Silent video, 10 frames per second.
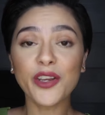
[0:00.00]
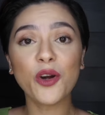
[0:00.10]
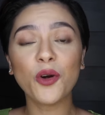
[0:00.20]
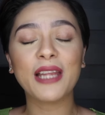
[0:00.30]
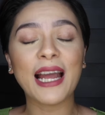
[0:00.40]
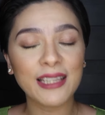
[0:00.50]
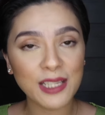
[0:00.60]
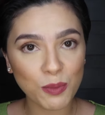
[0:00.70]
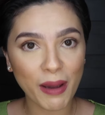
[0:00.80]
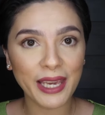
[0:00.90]
you go. That
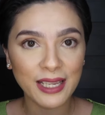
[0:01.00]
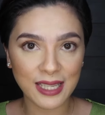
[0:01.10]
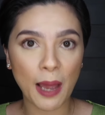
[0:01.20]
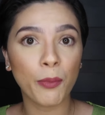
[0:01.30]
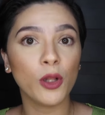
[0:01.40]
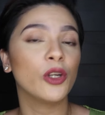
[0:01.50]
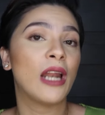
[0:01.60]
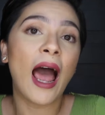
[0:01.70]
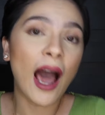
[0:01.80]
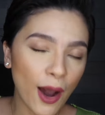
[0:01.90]
is my example on
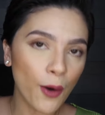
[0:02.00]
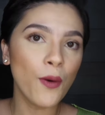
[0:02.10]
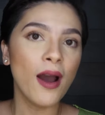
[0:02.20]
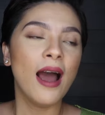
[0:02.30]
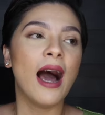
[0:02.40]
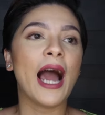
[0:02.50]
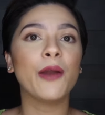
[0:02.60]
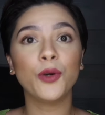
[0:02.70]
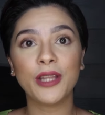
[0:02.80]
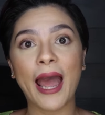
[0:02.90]
how I
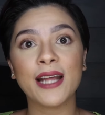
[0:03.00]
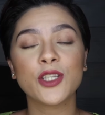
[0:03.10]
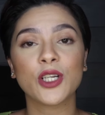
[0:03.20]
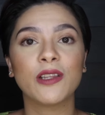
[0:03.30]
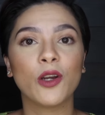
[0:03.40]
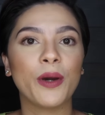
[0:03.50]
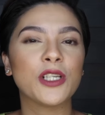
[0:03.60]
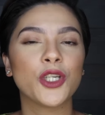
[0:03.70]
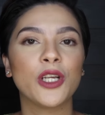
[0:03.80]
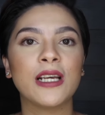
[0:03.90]
would answer the
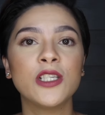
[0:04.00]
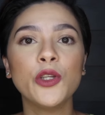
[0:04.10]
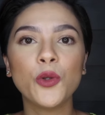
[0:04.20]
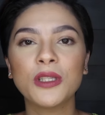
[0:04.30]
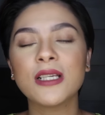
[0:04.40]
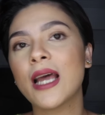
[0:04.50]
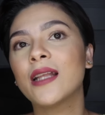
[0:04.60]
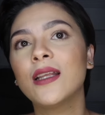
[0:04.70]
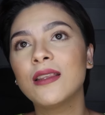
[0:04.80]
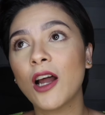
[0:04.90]
question. As you notice, I
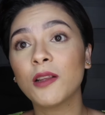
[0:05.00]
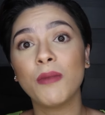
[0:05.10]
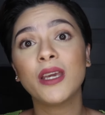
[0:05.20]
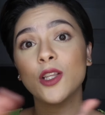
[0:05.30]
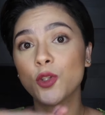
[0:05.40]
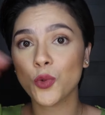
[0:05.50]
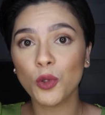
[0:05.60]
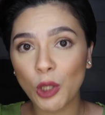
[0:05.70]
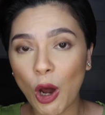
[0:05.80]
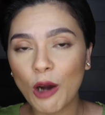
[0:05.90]
did not make it too
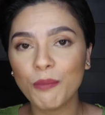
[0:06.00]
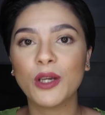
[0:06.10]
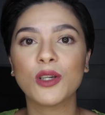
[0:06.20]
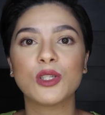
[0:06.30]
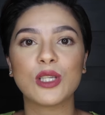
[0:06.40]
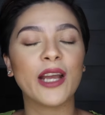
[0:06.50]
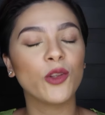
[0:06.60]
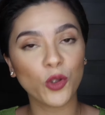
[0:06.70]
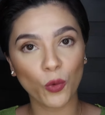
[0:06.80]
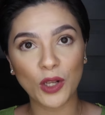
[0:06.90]
long because I
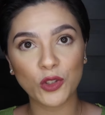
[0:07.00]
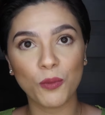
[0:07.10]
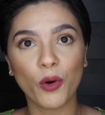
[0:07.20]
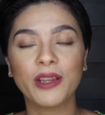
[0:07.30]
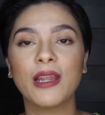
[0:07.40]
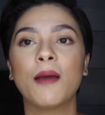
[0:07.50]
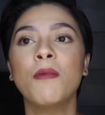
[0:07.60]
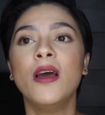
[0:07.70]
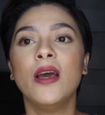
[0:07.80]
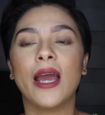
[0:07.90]
don't want to bore them.
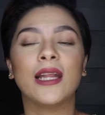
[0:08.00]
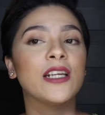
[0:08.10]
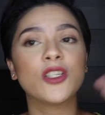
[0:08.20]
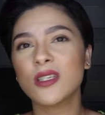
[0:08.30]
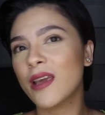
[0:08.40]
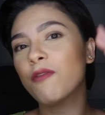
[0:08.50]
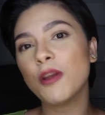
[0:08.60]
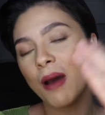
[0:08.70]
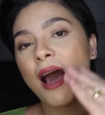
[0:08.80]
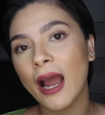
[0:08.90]
And I just gave
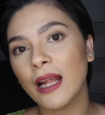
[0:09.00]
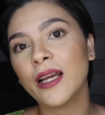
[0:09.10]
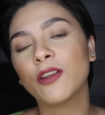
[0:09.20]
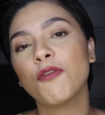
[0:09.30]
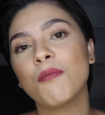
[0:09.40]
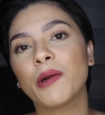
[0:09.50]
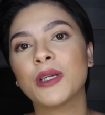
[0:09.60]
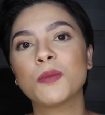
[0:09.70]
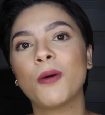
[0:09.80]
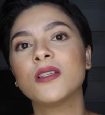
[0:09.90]
them a highlight of my
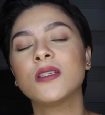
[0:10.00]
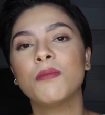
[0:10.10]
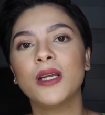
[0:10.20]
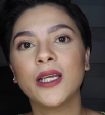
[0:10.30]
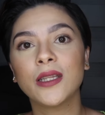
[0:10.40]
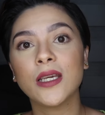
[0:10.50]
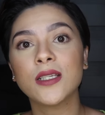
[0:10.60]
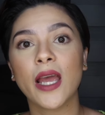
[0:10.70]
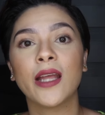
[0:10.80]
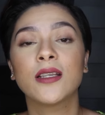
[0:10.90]

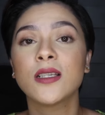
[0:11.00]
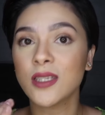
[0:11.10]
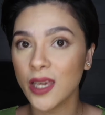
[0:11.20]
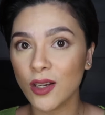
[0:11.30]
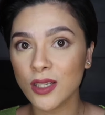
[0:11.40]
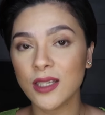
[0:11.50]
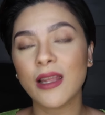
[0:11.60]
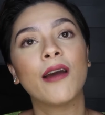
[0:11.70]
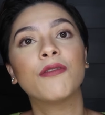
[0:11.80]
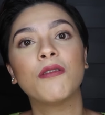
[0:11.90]
responsibilities and the skills that
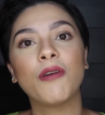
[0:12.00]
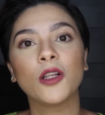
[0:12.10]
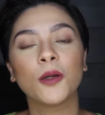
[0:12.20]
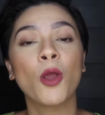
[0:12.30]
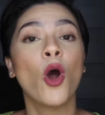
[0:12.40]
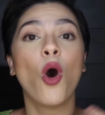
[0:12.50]
I have developed